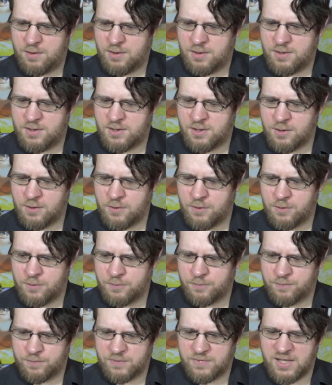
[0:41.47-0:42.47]

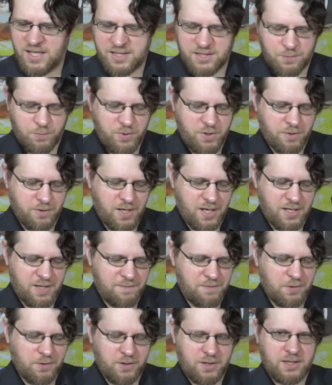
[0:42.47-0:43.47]
So that's weird, and
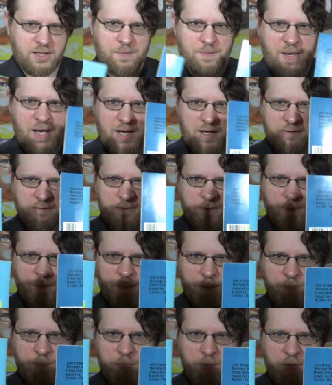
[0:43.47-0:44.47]
if you look at the back of
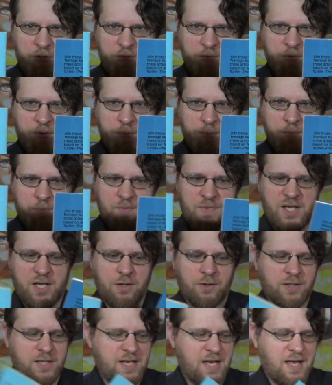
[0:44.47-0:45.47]
both of them, they
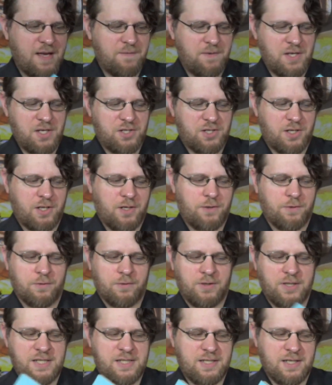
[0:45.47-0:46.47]
only have each other
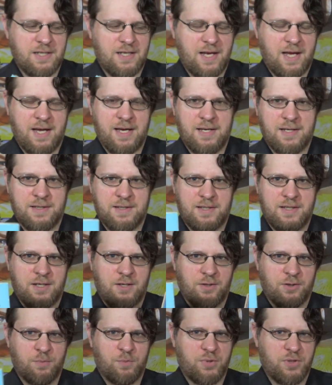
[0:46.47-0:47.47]
listed as the
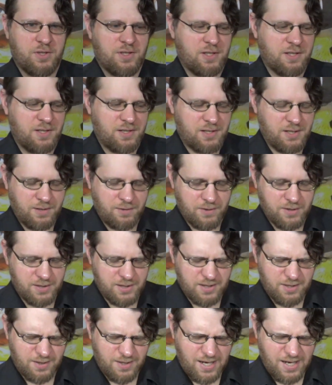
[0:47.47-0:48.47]
other books in the series.
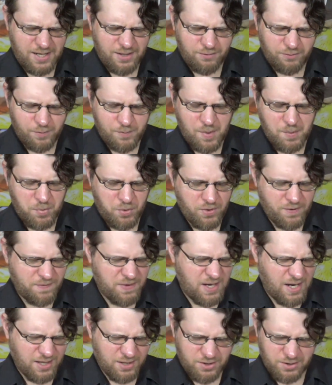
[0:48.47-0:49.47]
So I don't remember if
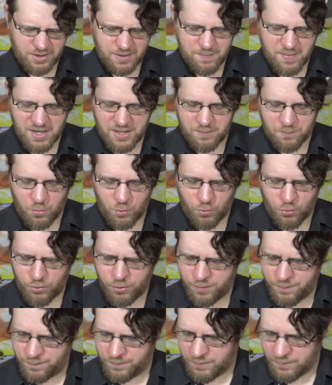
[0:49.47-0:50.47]
they actually made more,